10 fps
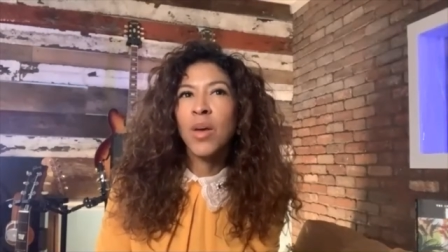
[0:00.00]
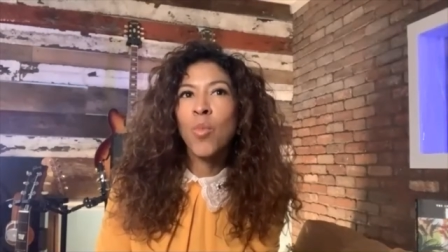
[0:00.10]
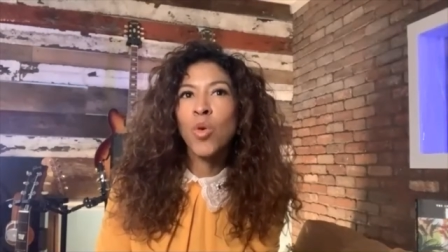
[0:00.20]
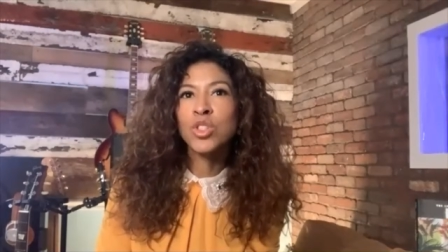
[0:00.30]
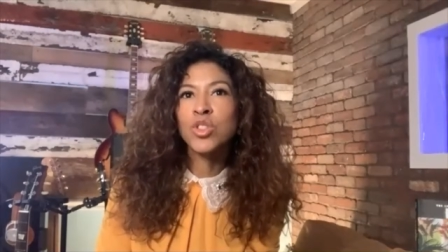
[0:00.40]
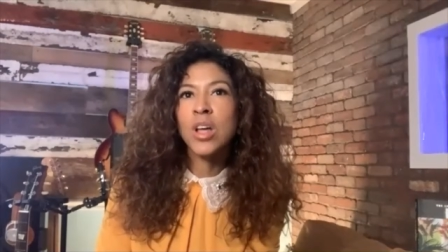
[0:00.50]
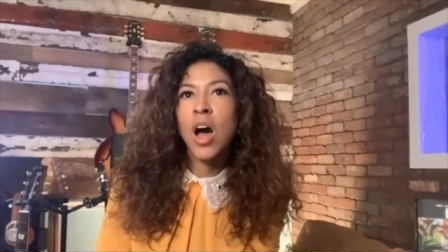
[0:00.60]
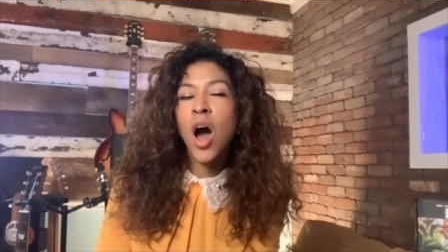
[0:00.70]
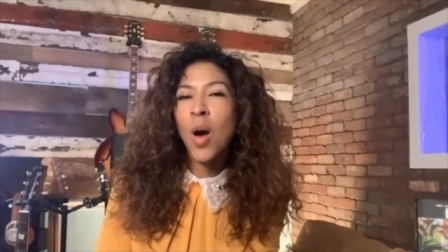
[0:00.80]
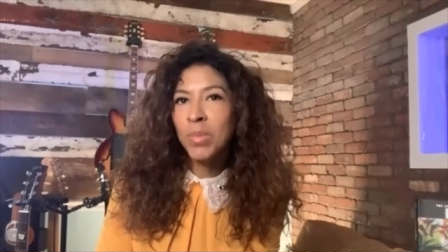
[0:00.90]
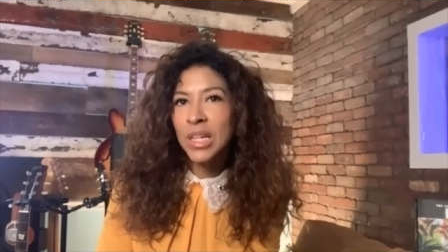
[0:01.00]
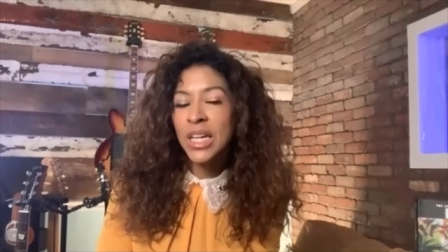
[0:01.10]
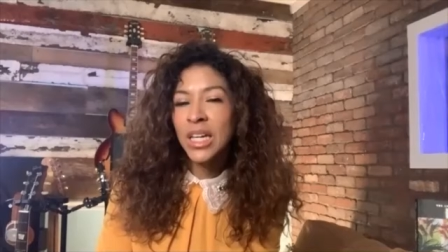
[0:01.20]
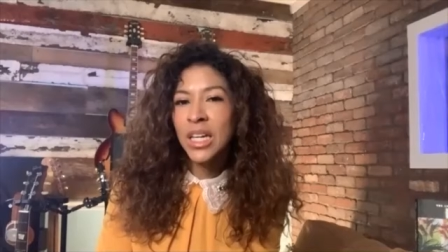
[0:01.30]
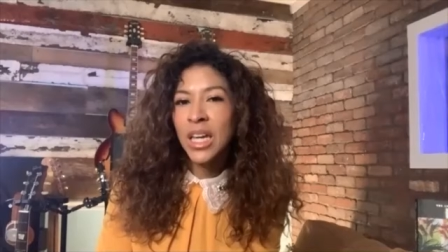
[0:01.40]
most
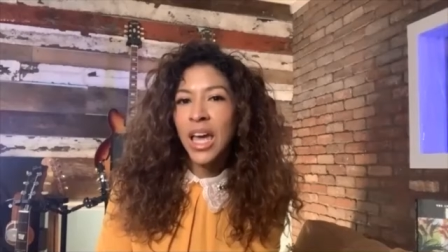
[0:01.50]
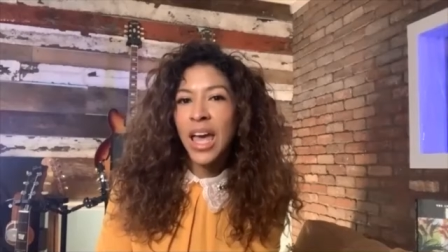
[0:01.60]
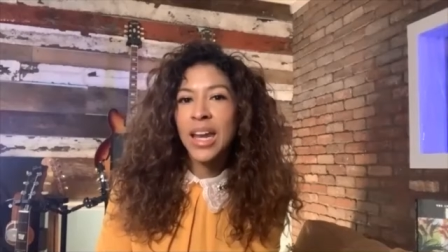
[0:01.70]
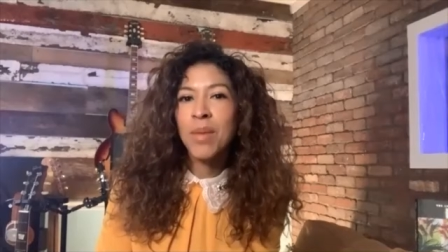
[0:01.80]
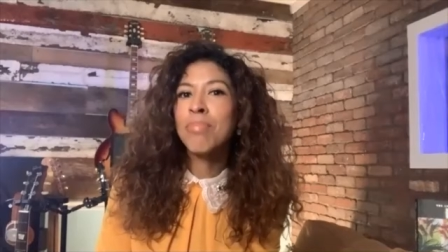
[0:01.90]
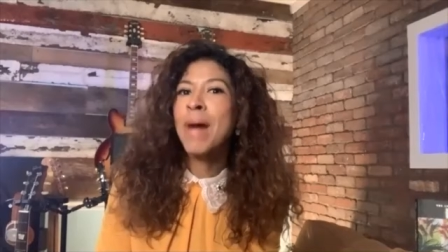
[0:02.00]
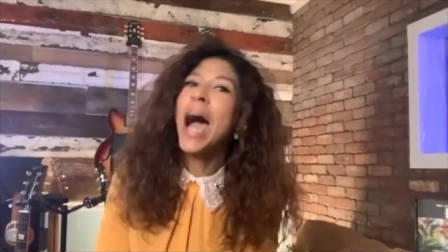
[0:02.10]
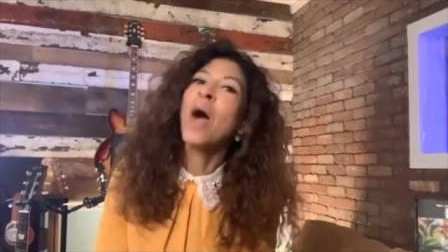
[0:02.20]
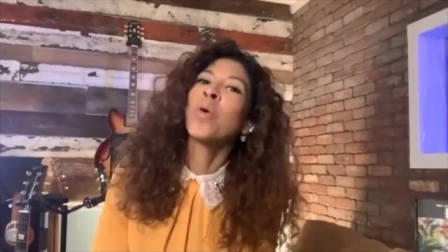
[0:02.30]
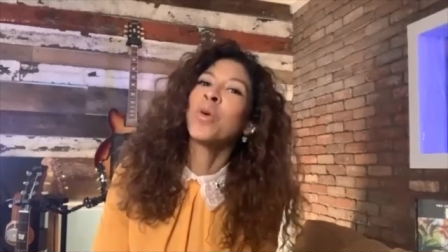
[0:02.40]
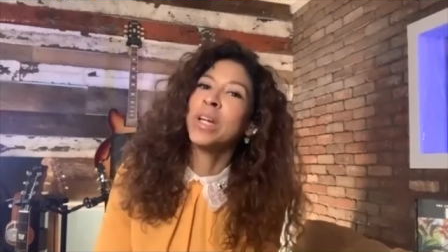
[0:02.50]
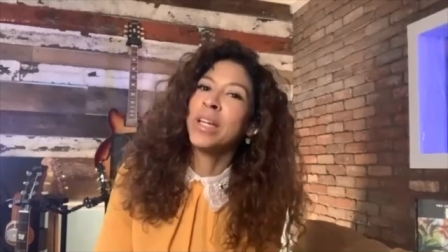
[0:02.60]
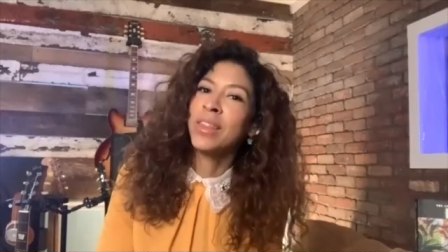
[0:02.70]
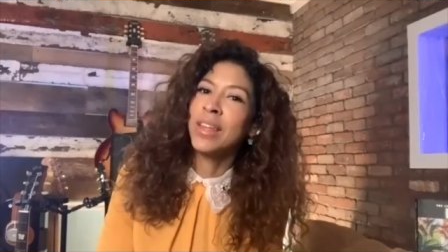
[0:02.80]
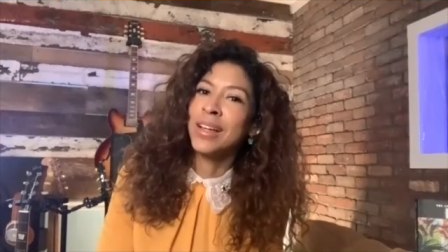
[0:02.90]
humbling and
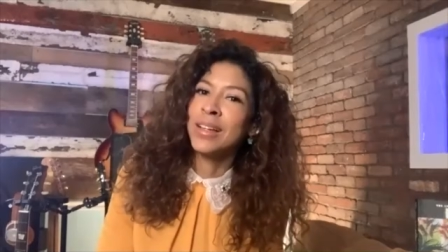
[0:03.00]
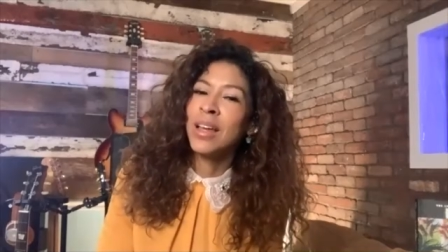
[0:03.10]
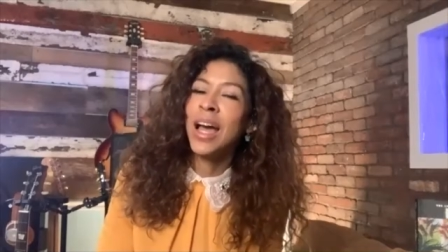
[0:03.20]
empowering thing.